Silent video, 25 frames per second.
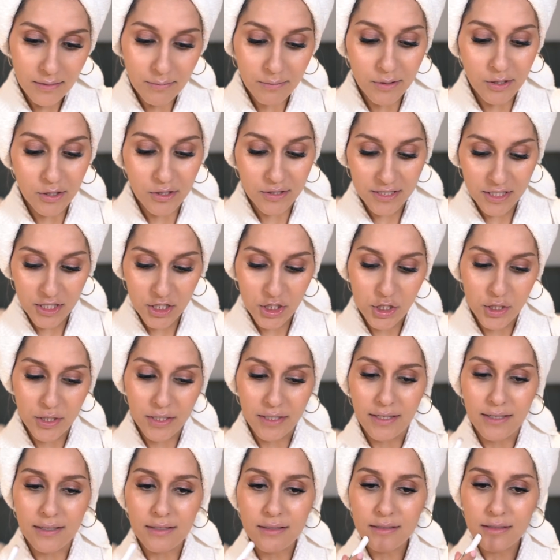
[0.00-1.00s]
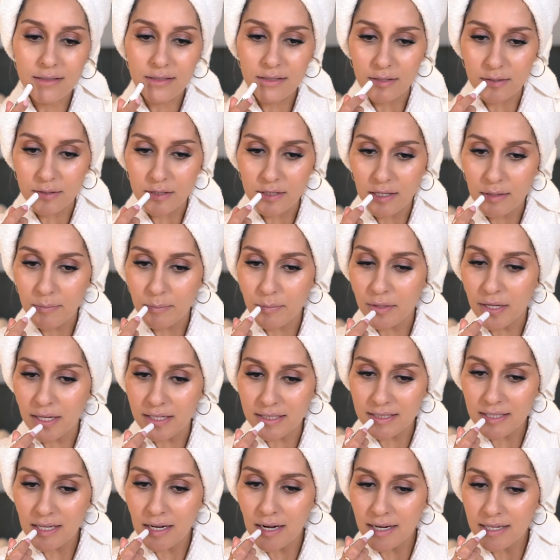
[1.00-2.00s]
because it's sheer. So I'm just gonna put a
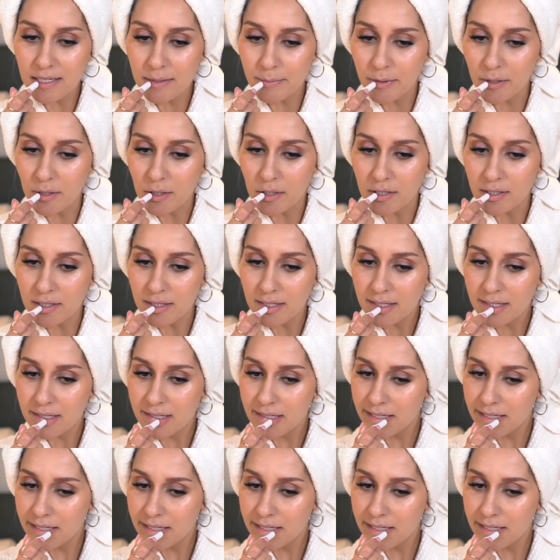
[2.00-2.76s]
tiny bit on.